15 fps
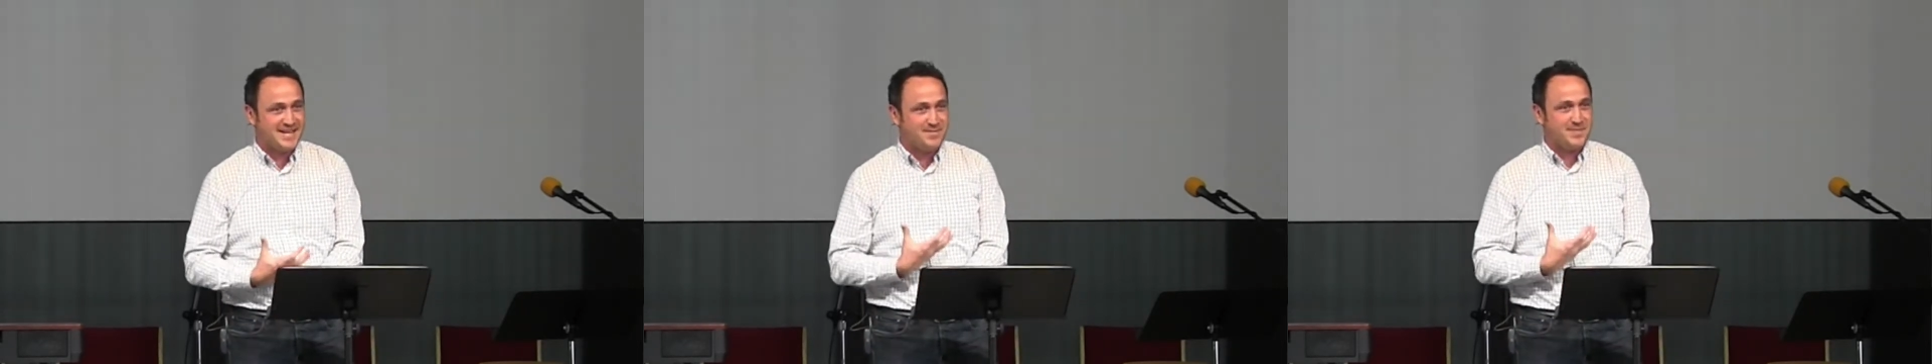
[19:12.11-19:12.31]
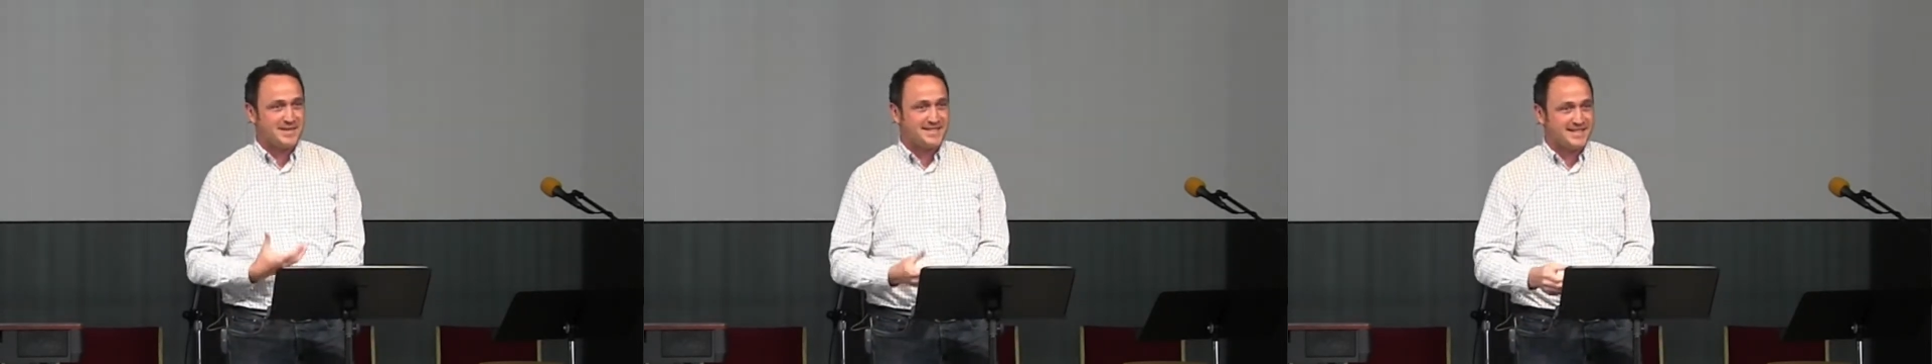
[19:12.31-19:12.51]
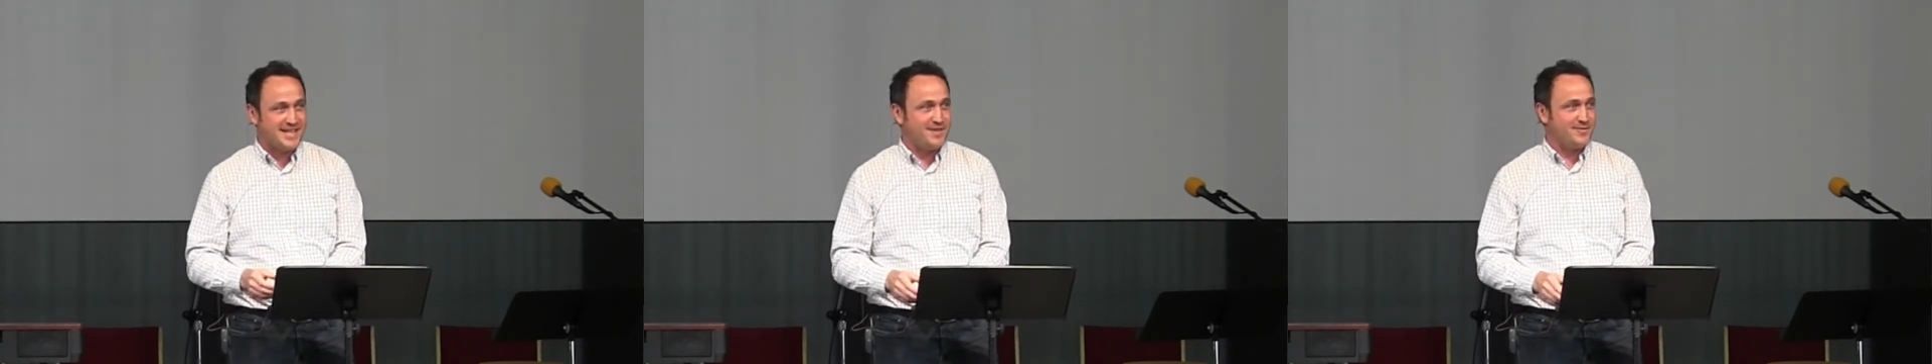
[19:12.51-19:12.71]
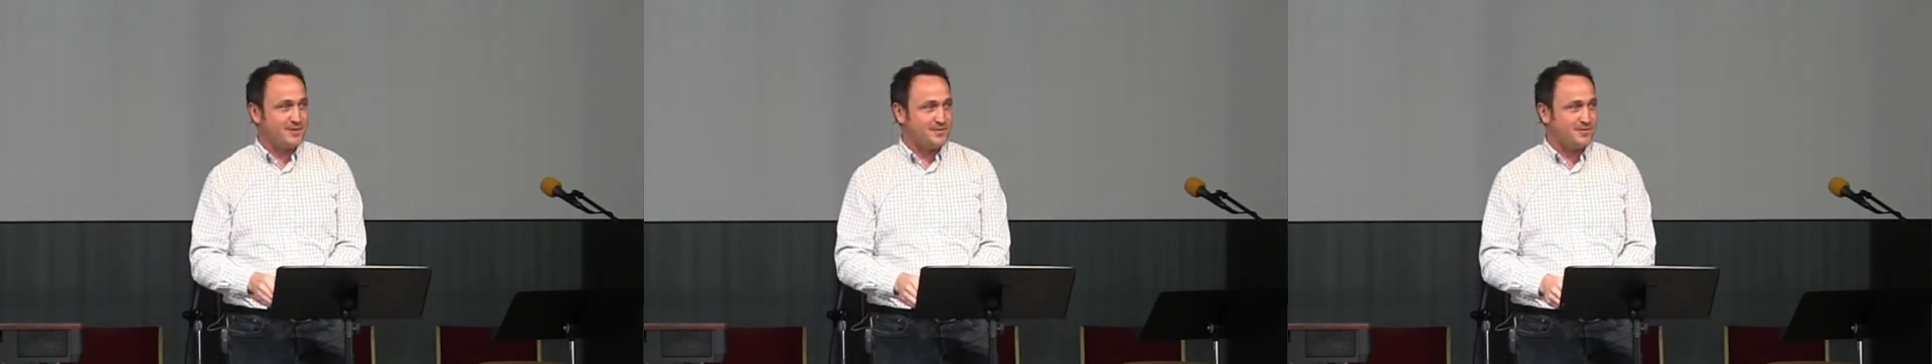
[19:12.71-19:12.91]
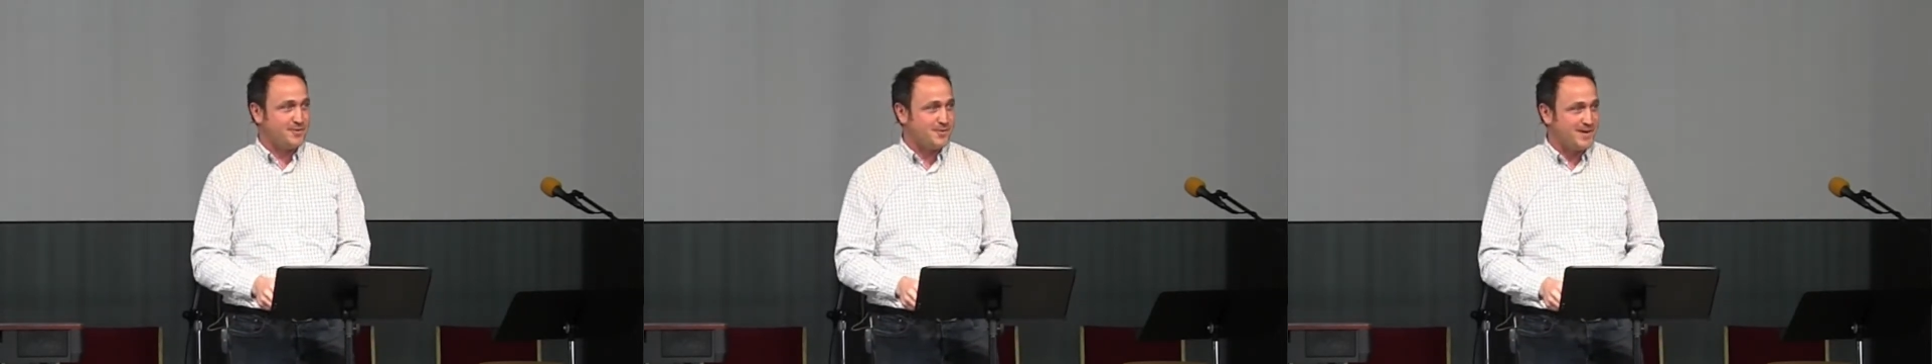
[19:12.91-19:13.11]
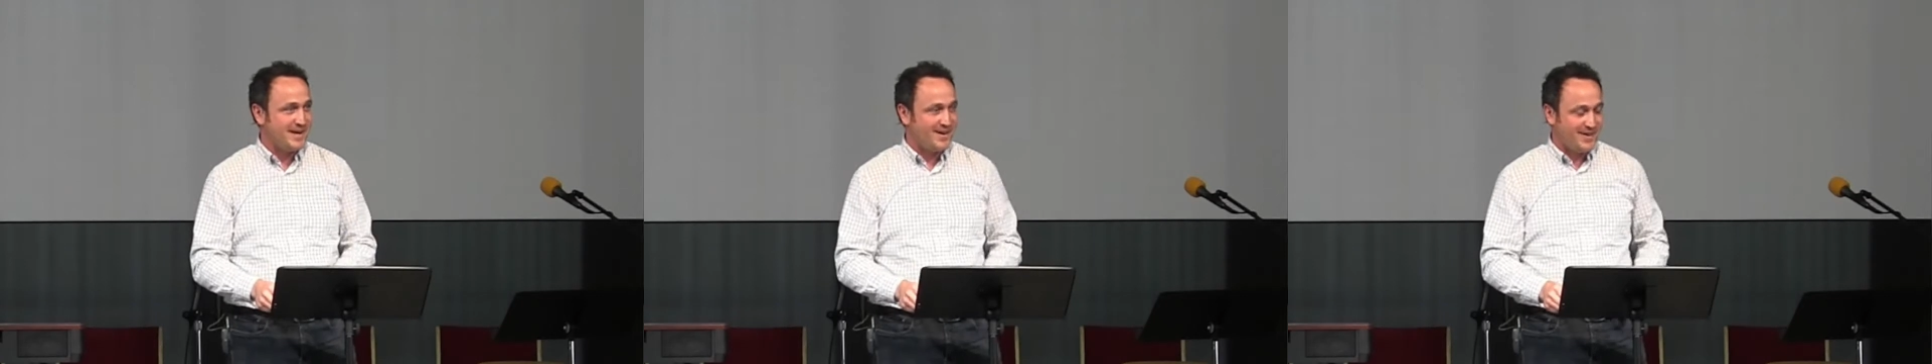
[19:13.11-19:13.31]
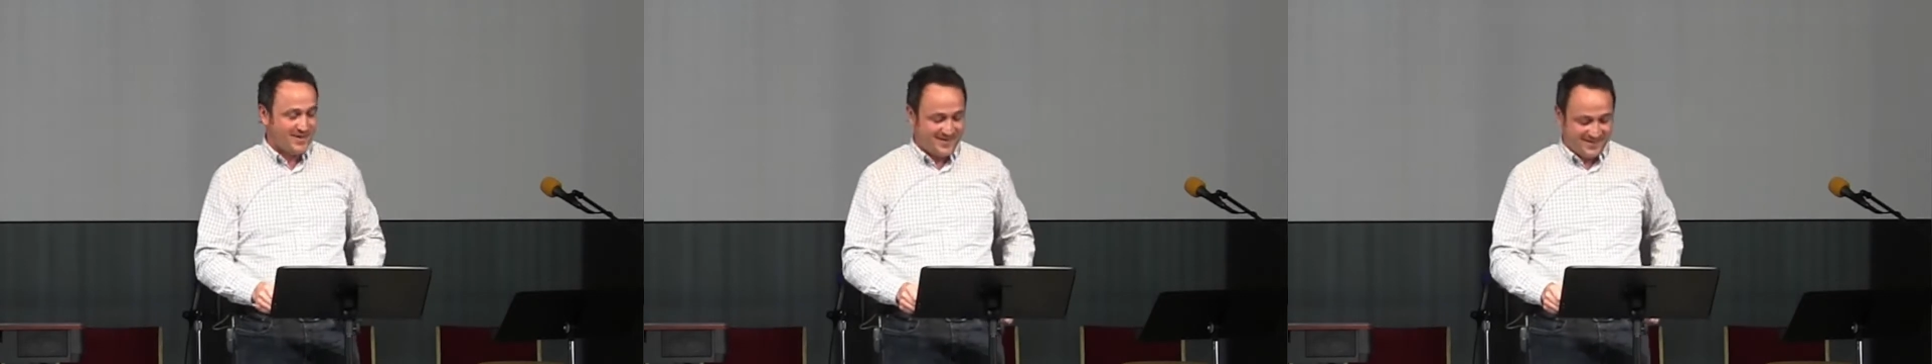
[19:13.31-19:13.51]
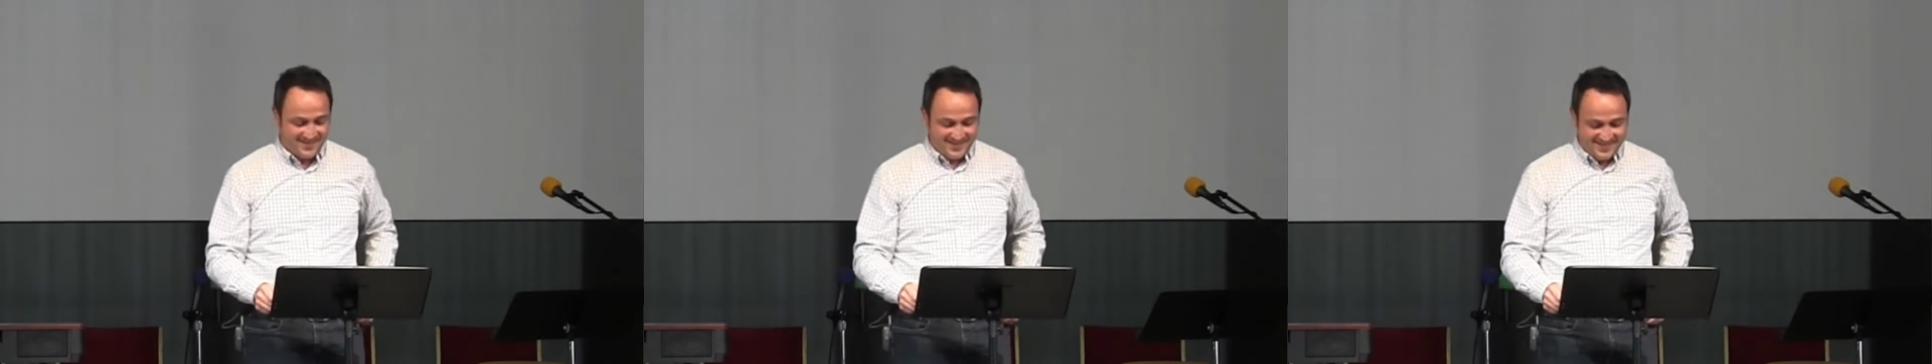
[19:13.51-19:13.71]
deepest level of who we
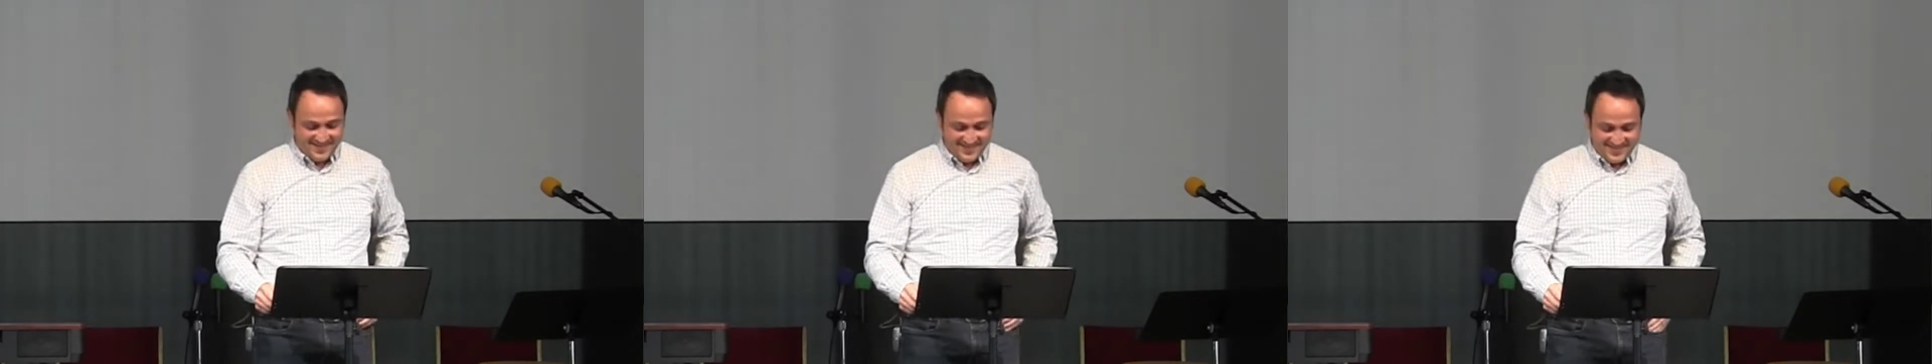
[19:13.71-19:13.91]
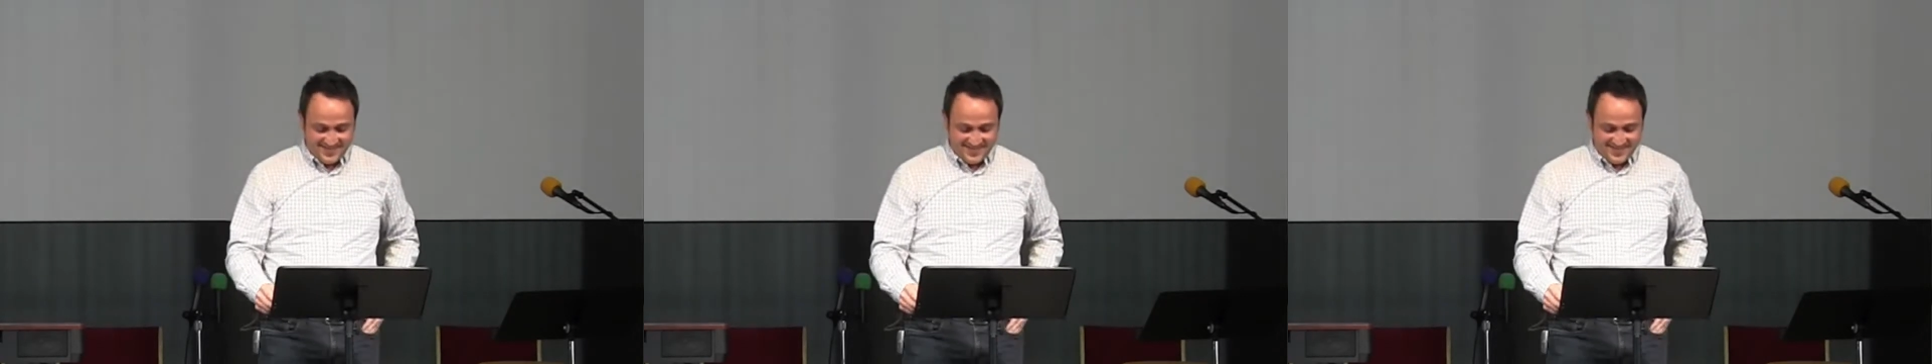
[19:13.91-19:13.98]
are.